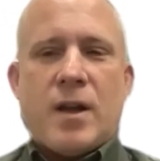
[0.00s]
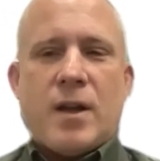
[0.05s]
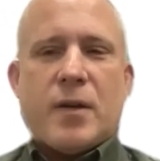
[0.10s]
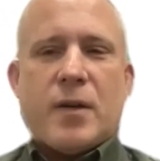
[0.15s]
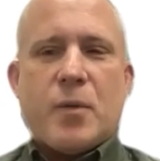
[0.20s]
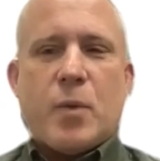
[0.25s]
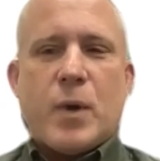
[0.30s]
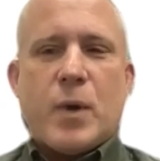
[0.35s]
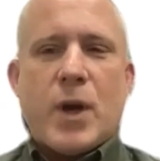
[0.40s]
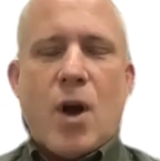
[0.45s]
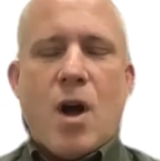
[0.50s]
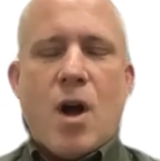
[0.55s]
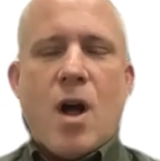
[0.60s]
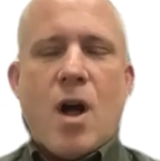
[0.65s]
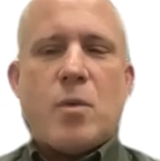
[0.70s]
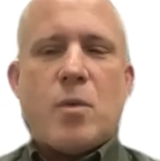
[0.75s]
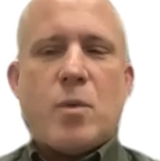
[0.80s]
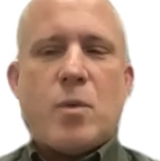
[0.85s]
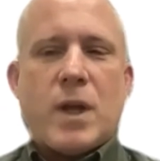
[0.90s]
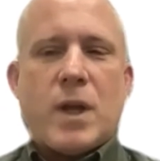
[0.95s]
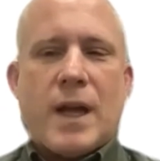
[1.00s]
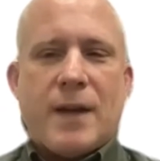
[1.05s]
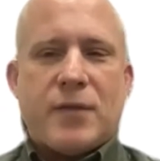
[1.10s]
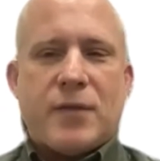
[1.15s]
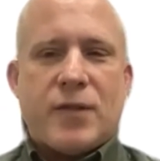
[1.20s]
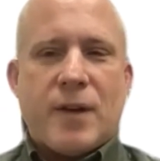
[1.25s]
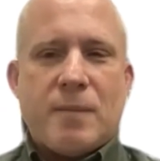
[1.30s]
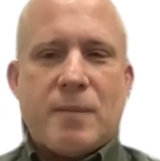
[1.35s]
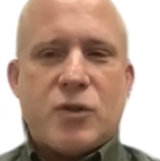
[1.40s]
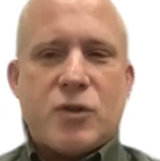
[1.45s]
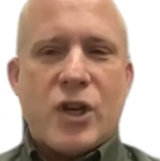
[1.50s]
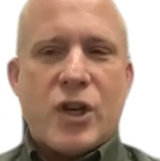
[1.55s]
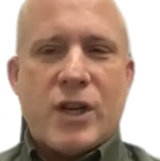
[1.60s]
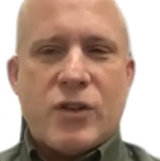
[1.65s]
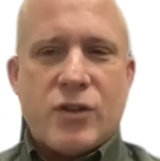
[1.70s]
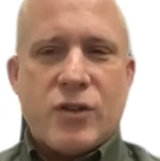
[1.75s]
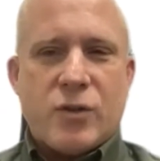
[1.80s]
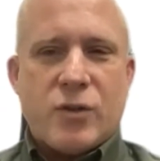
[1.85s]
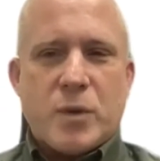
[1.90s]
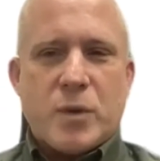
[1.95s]
we all will have some
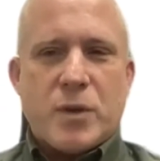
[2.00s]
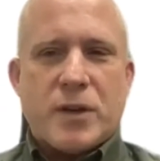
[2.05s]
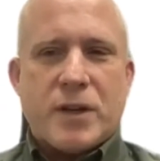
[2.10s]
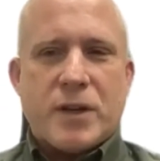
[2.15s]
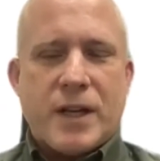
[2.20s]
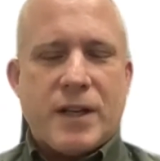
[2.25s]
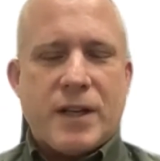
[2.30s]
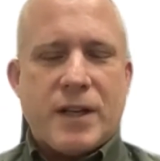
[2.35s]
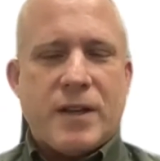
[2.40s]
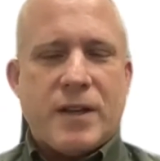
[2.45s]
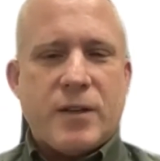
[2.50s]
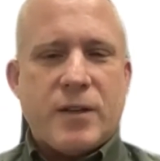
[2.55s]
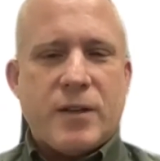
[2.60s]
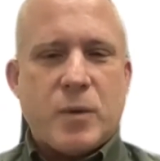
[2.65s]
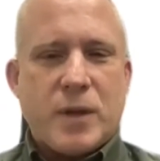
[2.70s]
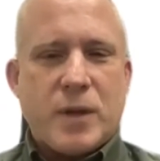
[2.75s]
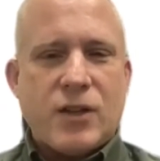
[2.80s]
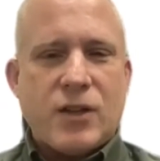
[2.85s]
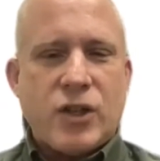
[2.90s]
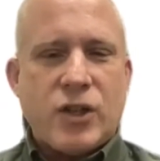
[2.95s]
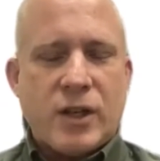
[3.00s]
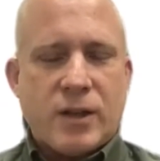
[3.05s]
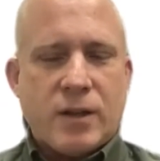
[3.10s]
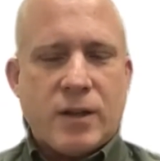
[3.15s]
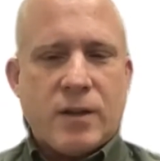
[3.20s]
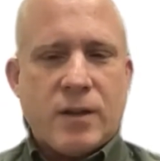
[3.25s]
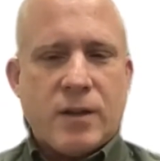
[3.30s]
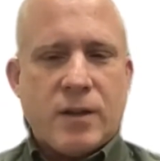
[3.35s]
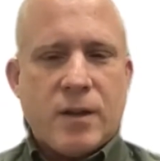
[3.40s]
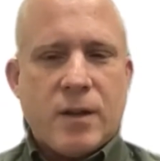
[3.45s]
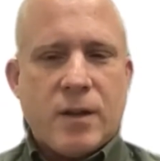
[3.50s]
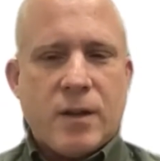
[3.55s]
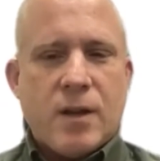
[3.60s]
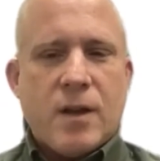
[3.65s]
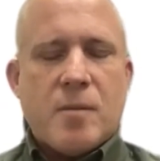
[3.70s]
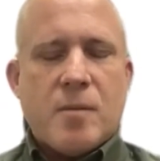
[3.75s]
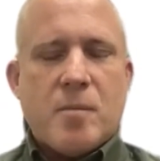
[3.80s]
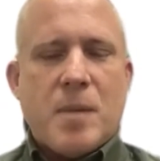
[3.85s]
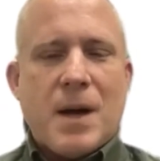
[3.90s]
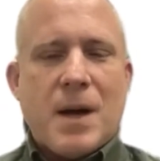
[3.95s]
changes with our kidneys with aging,
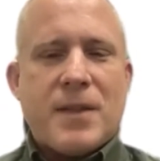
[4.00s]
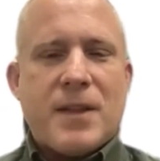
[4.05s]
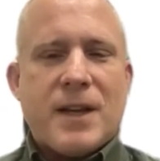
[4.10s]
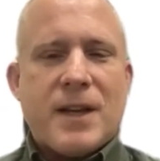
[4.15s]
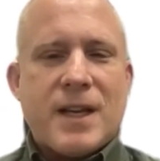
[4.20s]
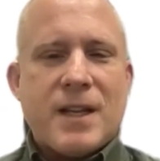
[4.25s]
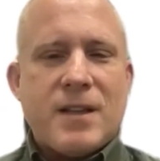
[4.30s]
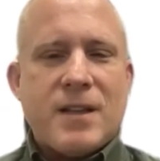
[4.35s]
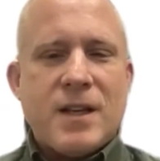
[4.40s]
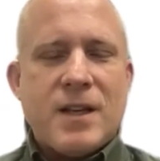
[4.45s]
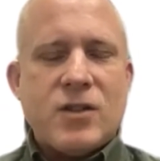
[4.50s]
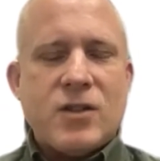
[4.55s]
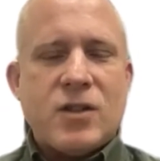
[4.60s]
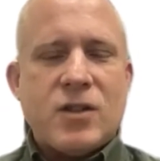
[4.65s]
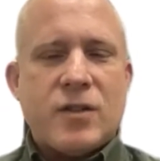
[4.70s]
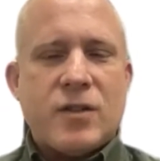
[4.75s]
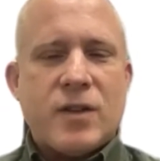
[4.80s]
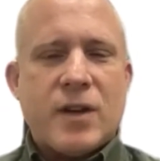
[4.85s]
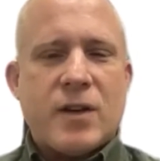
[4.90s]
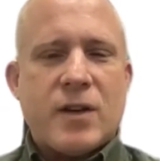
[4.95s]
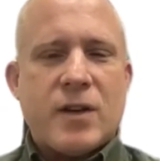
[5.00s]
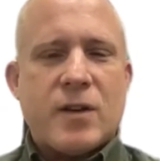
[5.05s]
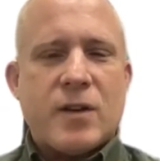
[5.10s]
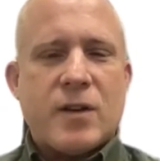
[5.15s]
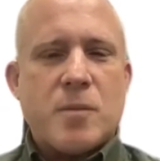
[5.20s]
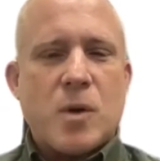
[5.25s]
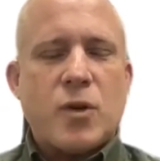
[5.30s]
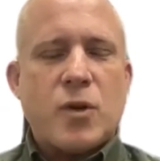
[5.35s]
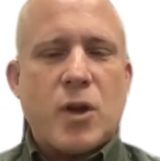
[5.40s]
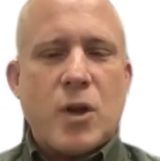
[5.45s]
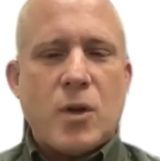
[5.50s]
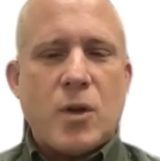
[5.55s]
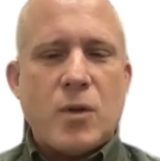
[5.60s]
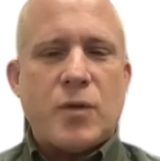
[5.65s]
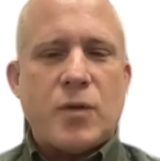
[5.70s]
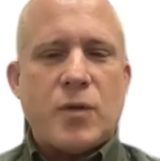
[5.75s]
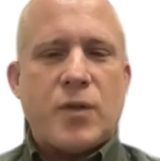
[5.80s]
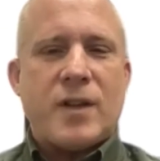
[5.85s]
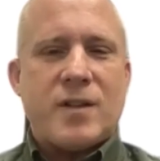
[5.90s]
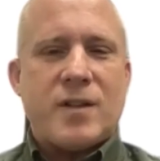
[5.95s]
but the conditions that are most
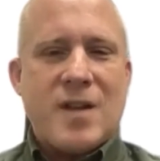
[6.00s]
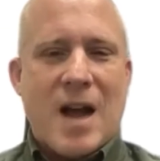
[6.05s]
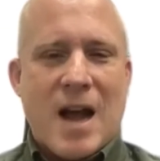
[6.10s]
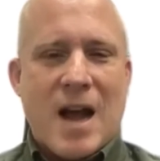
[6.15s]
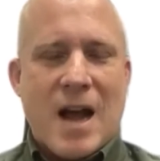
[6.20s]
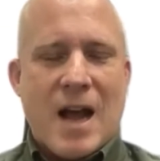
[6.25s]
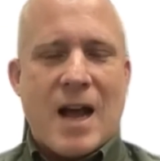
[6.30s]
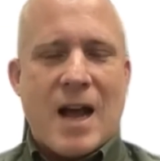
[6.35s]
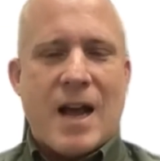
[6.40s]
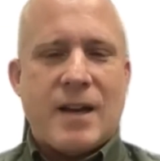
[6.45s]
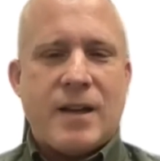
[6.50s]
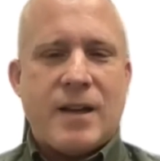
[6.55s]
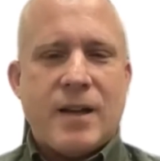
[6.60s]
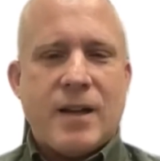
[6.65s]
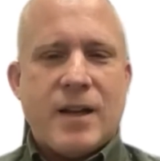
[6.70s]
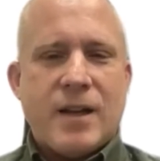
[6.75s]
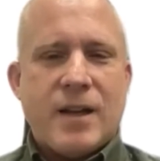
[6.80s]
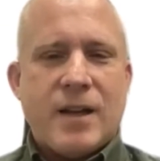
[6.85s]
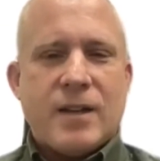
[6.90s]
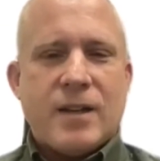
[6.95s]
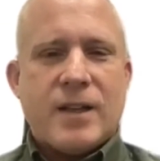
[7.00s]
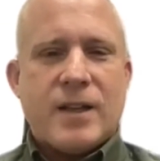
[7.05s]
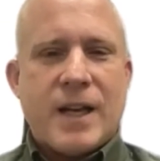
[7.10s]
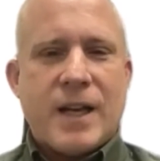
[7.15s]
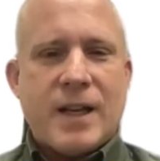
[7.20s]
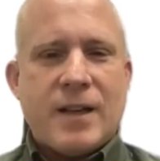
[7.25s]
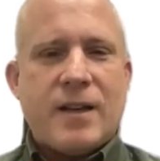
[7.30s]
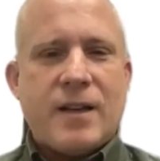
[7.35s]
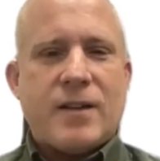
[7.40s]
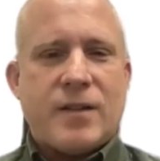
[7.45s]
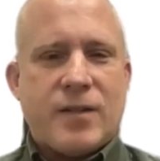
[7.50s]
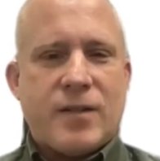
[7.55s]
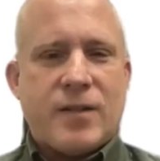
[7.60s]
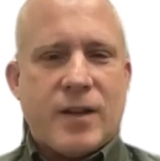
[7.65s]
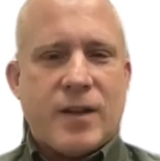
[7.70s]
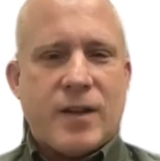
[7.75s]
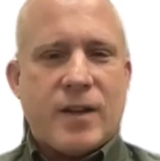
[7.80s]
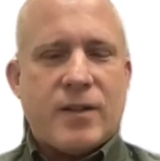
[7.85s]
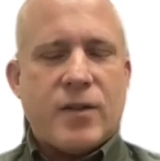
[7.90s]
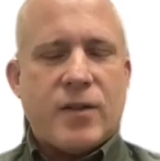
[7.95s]
closely tied to kidney
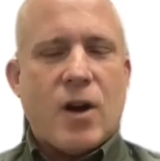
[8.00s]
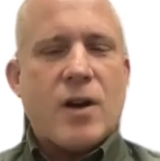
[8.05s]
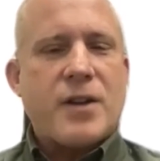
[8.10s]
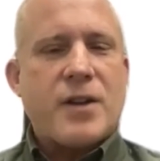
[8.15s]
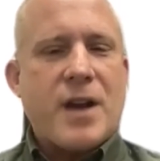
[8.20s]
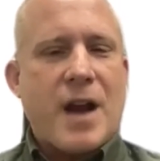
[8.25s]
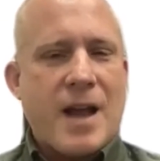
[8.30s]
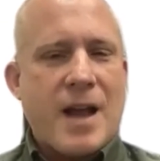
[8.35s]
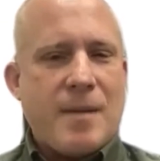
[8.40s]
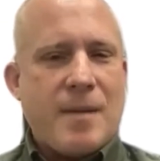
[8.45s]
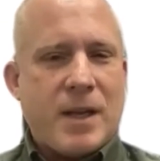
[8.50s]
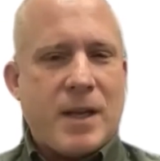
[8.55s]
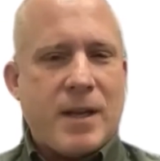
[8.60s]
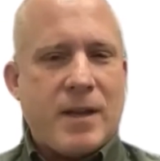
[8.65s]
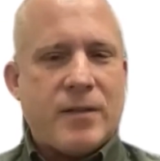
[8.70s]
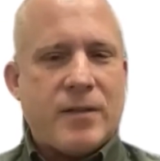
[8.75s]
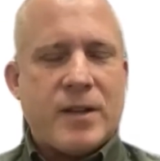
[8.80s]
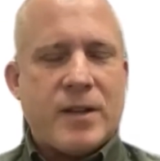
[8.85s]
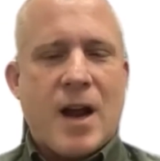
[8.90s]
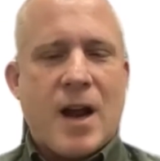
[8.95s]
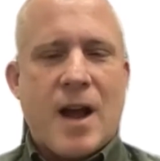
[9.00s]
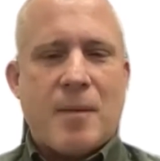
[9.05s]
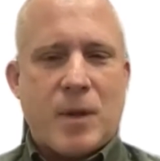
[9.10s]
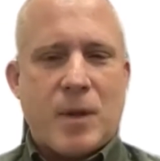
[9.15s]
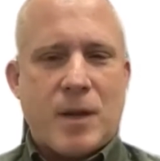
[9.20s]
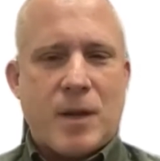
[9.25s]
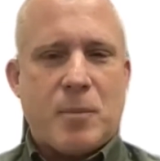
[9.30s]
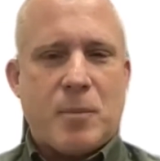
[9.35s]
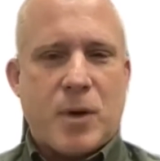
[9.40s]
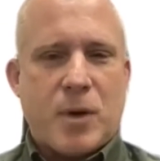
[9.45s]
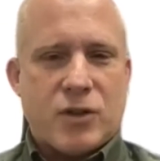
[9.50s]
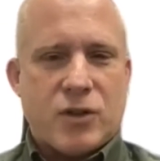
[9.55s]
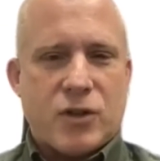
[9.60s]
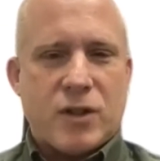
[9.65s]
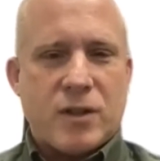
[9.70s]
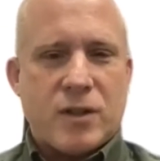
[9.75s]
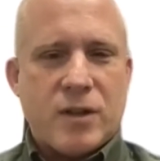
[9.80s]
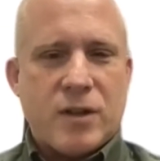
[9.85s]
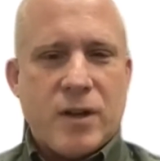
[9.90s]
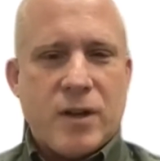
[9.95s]
disease are diabetes and high blood
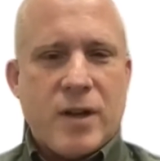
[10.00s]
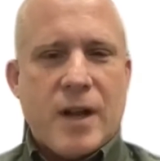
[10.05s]
pressure.